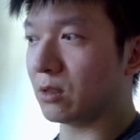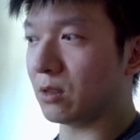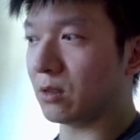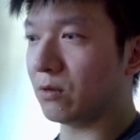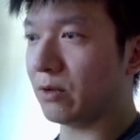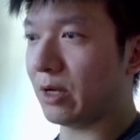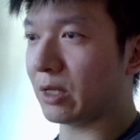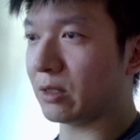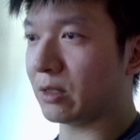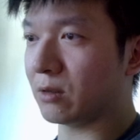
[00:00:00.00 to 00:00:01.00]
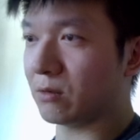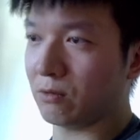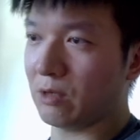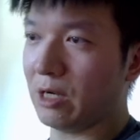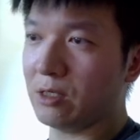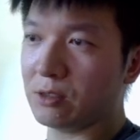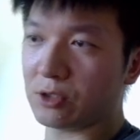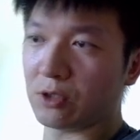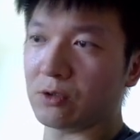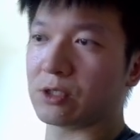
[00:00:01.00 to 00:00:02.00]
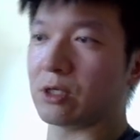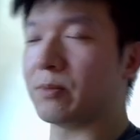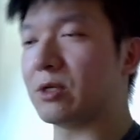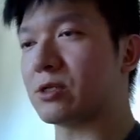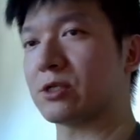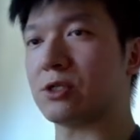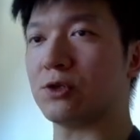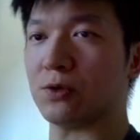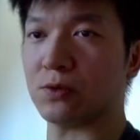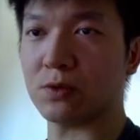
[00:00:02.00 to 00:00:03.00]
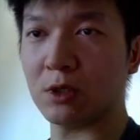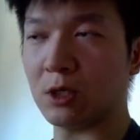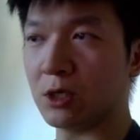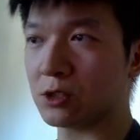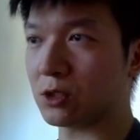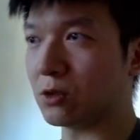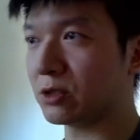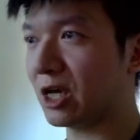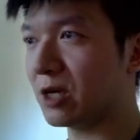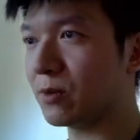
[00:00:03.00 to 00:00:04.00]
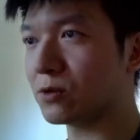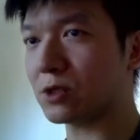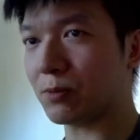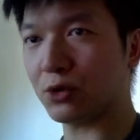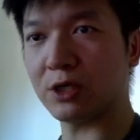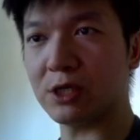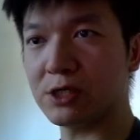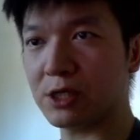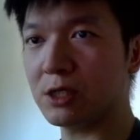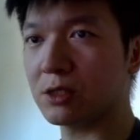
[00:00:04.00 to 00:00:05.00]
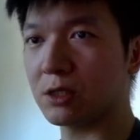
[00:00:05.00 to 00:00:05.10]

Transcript: All that, right? So it's gonna be 62. So tables are pretty easy.